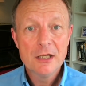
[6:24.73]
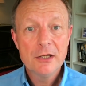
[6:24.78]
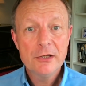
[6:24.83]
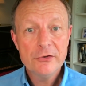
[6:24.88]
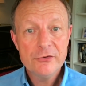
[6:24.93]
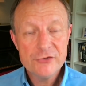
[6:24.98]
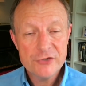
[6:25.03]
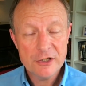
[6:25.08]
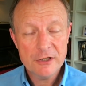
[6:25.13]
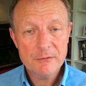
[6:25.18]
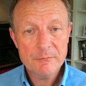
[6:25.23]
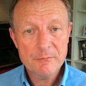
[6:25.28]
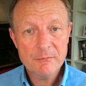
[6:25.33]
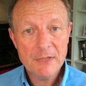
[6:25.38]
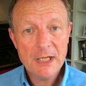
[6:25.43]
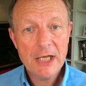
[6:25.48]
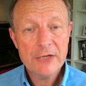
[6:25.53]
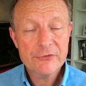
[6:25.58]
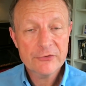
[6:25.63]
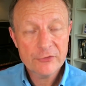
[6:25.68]
Jim
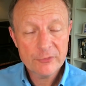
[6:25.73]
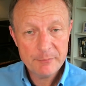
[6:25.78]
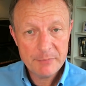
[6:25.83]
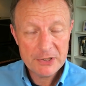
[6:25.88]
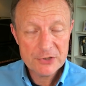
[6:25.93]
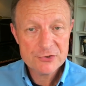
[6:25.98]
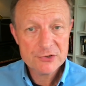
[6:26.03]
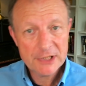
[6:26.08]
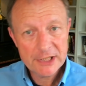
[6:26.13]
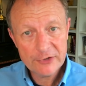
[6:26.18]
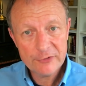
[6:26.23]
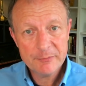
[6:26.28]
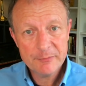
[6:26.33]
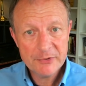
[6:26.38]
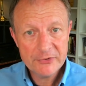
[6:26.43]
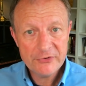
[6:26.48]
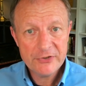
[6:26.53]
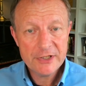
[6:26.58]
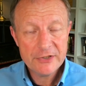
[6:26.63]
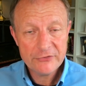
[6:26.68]
has a special
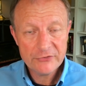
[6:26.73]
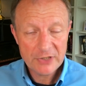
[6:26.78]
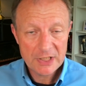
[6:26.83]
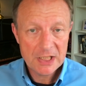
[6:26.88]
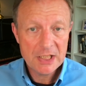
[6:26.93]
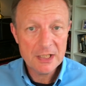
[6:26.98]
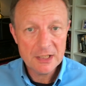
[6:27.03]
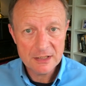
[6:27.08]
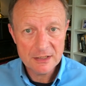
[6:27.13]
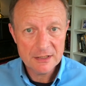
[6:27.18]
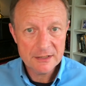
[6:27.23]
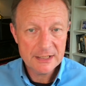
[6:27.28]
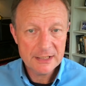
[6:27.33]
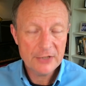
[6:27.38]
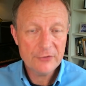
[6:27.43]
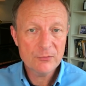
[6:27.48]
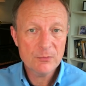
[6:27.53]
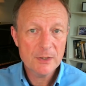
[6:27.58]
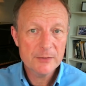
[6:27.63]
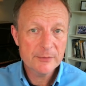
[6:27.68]
expertise in, and
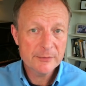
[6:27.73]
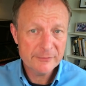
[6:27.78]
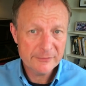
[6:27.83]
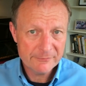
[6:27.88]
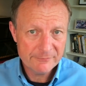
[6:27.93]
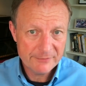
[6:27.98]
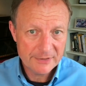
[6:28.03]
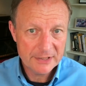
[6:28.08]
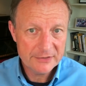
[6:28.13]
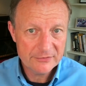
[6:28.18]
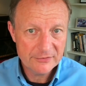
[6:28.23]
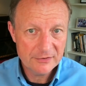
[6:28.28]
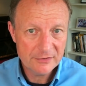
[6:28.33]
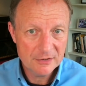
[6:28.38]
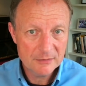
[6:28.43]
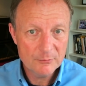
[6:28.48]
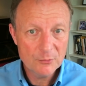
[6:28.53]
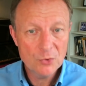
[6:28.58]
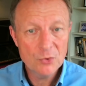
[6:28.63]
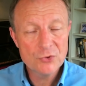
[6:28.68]
that's why we've invited
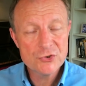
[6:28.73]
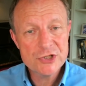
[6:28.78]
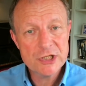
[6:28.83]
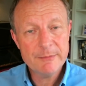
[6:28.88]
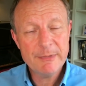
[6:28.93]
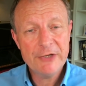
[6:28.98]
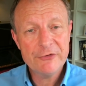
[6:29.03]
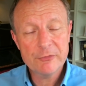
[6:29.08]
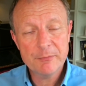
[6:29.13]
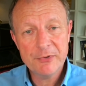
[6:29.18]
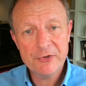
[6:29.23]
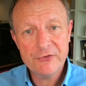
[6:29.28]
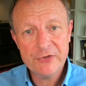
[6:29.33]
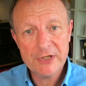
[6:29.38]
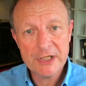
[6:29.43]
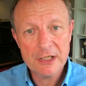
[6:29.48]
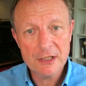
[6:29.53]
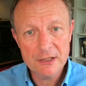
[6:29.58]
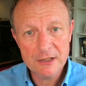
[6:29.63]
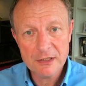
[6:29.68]
him. Or Jim has a
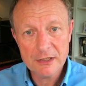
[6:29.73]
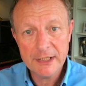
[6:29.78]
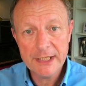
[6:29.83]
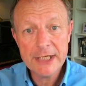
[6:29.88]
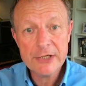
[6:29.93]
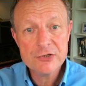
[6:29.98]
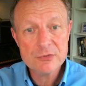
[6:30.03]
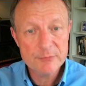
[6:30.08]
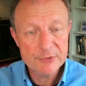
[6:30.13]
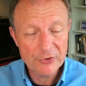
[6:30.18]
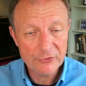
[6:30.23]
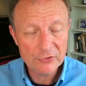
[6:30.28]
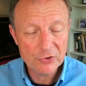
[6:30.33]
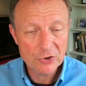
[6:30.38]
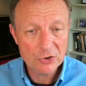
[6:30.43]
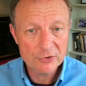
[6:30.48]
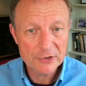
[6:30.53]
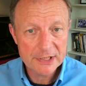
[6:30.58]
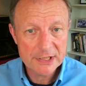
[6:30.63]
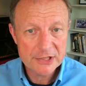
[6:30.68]
particular connection with his
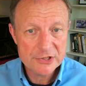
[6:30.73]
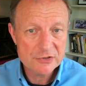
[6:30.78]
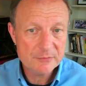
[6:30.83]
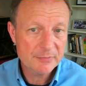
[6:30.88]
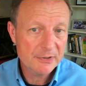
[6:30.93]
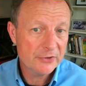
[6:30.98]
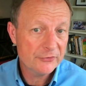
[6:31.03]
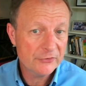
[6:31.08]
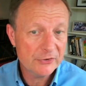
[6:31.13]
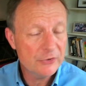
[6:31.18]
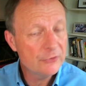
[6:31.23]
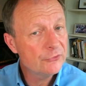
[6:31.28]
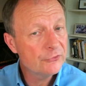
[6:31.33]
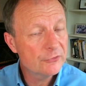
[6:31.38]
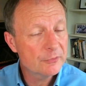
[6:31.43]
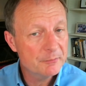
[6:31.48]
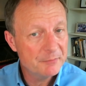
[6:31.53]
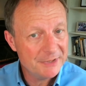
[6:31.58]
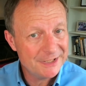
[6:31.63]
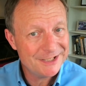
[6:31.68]
congregation because he used to
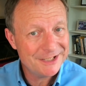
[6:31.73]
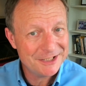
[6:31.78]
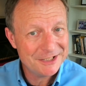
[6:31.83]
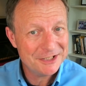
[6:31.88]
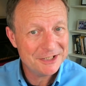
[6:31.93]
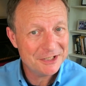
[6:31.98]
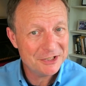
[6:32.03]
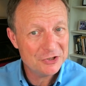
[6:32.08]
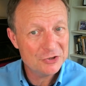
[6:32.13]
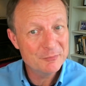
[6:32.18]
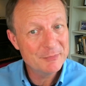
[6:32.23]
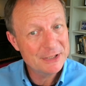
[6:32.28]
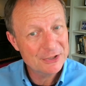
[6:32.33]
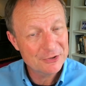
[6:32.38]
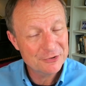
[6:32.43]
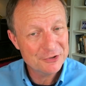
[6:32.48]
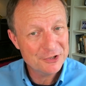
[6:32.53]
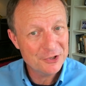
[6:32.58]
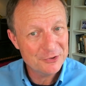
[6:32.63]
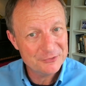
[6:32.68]
be here. You may not
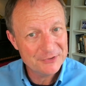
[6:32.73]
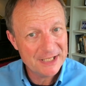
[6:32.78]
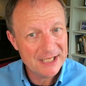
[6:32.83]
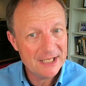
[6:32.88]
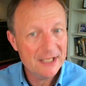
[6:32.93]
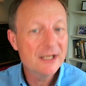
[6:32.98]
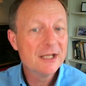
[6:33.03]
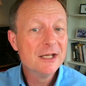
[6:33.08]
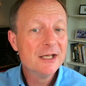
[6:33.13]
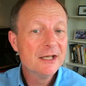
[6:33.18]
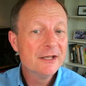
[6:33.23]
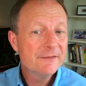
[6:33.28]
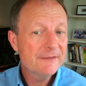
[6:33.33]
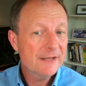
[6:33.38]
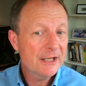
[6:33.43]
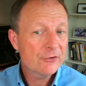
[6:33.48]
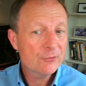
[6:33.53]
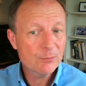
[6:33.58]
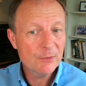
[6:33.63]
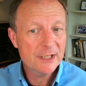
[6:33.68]
know that.
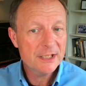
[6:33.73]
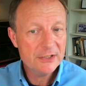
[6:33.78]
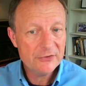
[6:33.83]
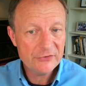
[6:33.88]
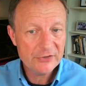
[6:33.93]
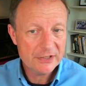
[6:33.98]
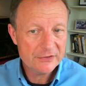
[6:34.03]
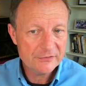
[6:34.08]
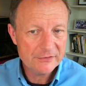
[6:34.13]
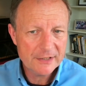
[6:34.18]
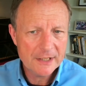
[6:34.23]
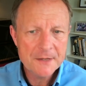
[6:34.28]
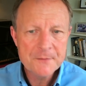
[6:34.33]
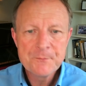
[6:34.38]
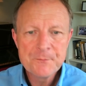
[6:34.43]
That's why he's here today.